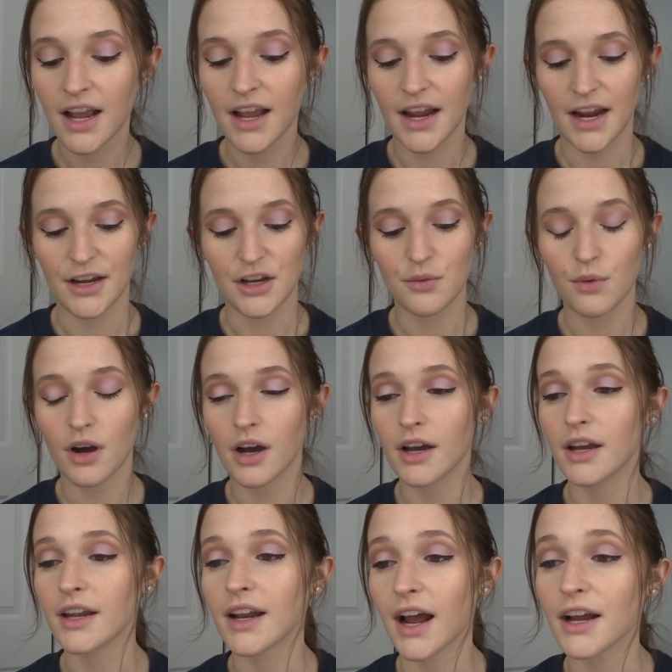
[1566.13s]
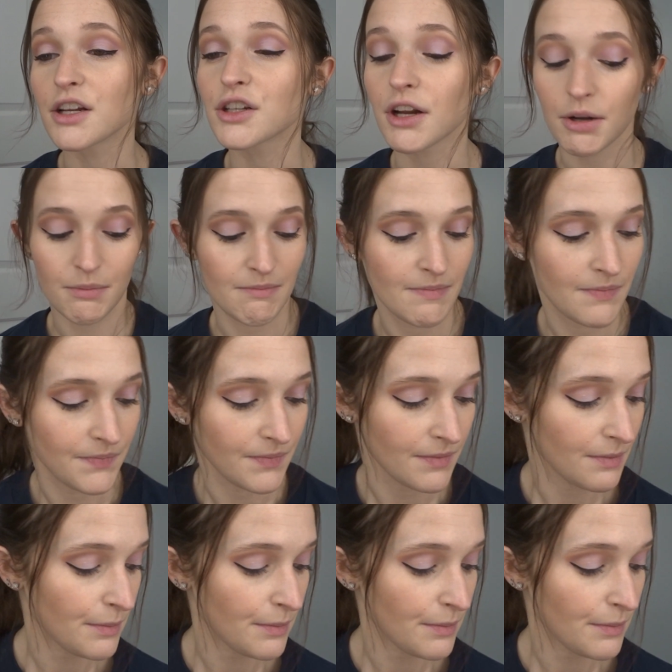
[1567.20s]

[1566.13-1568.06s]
and you want an eyeshadow